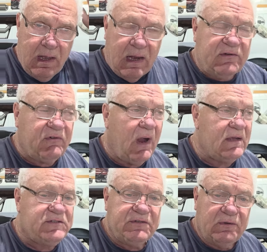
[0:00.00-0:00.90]
I
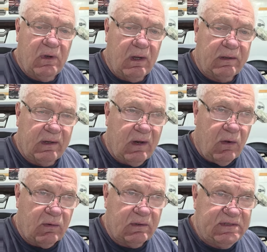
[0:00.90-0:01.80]
tried to get a
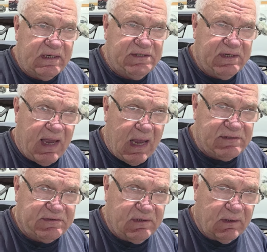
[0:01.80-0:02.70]
hold of DC
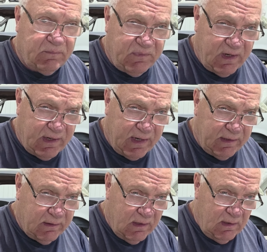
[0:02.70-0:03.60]
House to get
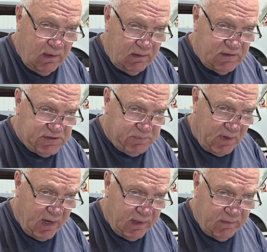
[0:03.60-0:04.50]
a
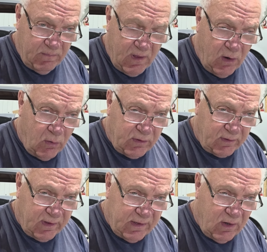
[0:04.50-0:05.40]
display
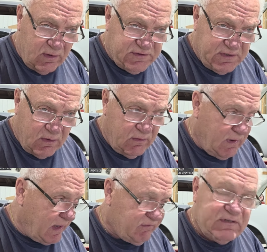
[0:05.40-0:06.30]
holder and also
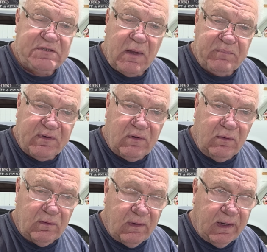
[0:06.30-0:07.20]
a
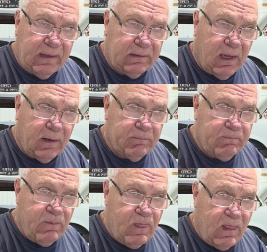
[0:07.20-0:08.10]
receptacle, and
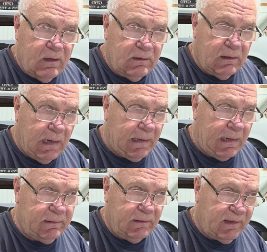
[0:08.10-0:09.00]

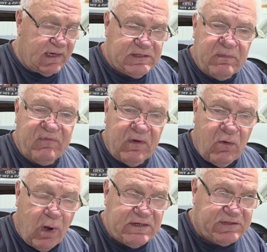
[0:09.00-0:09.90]
and ask them a few
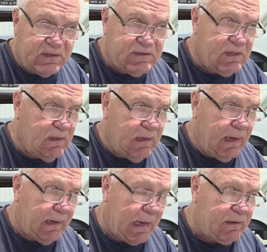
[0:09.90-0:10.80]
questions,
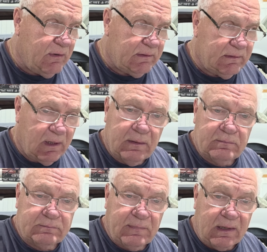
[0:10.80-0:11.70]
and I
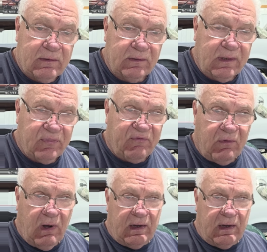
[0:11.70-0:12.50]
couldn't get through.